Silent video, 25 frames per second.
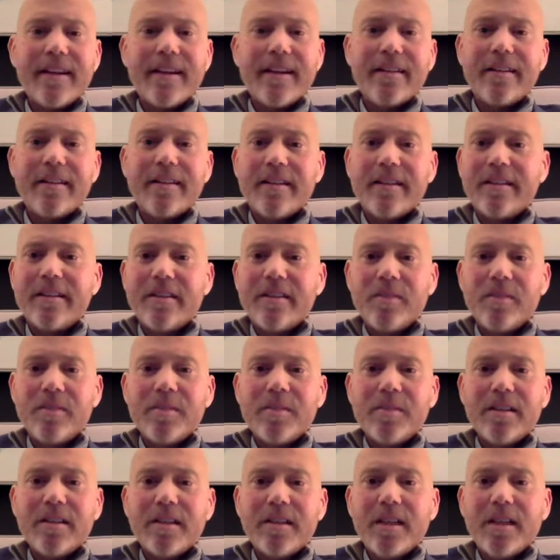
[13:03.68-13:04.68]
no big
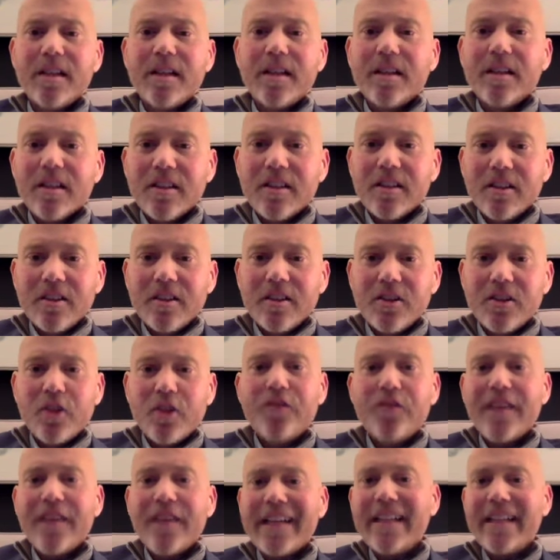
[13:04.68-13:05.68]
deal, go
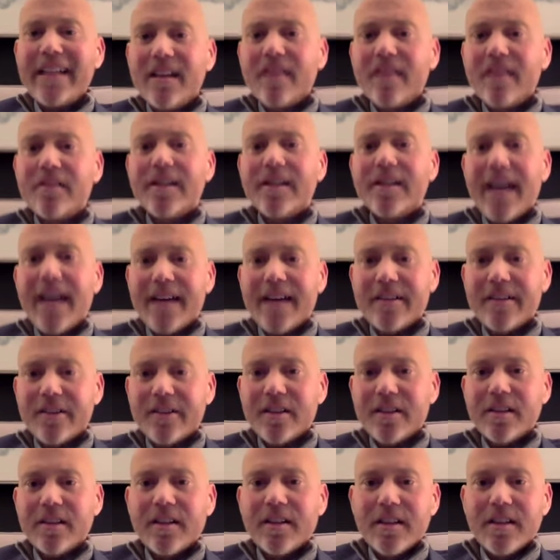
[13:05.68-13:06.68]
find another
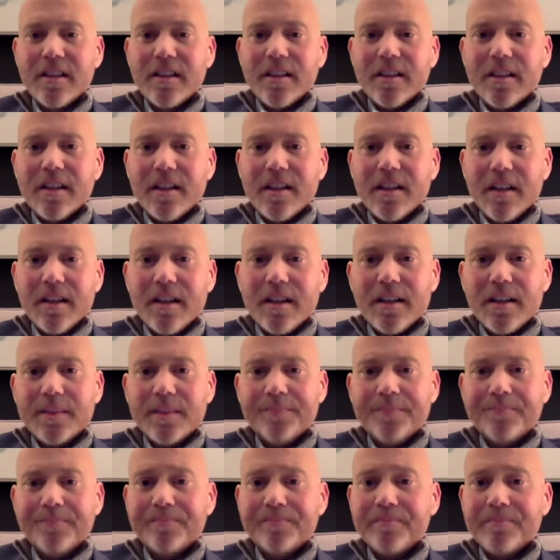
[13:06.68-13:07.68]
doctor,
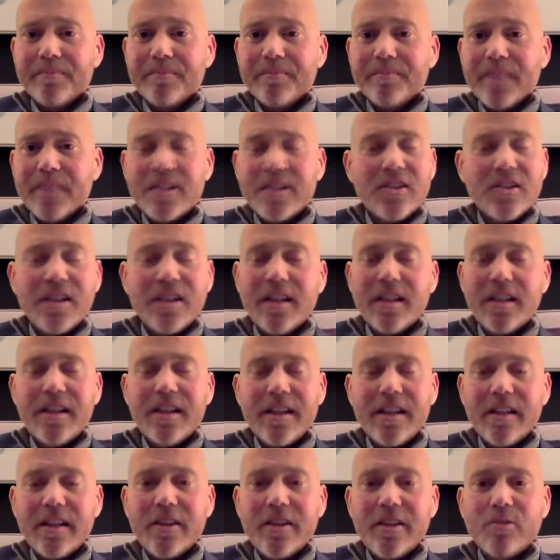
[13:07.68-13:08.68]
because
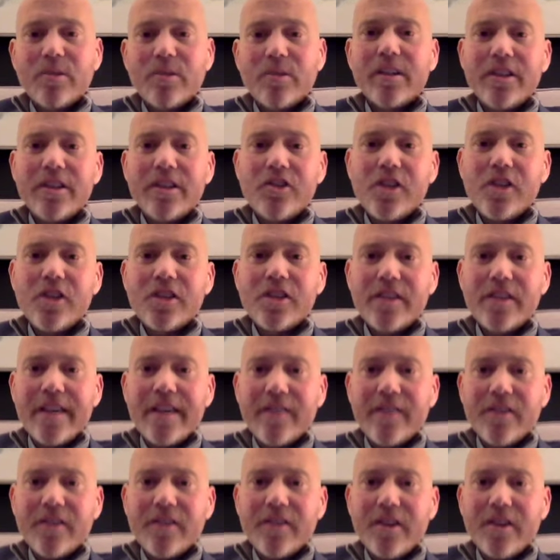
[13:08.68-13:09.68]
you really just
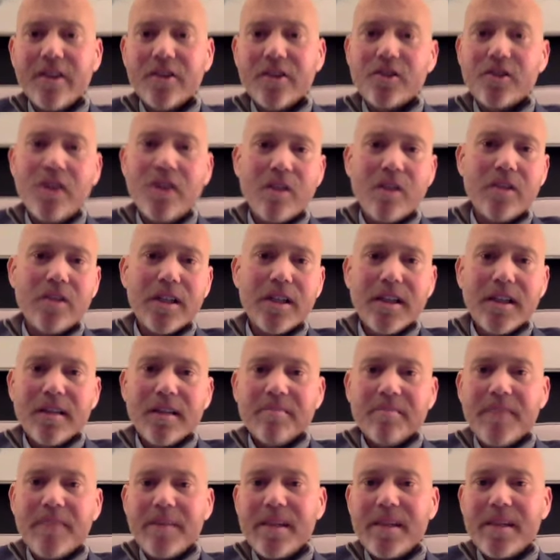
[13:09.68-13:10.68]
never know. So
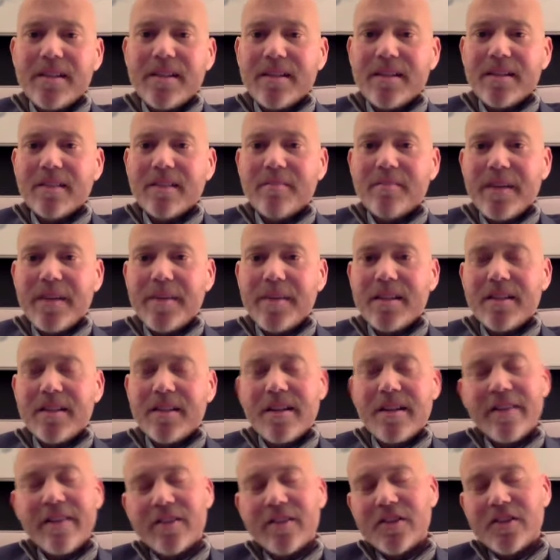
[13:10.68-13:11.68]
maybe it's a
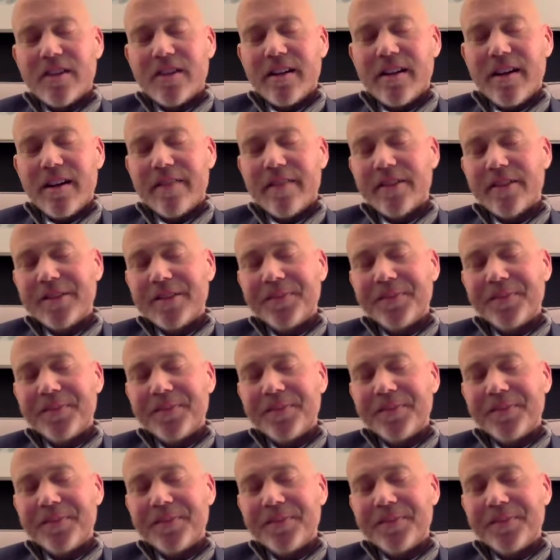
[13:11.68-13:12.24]
never say never.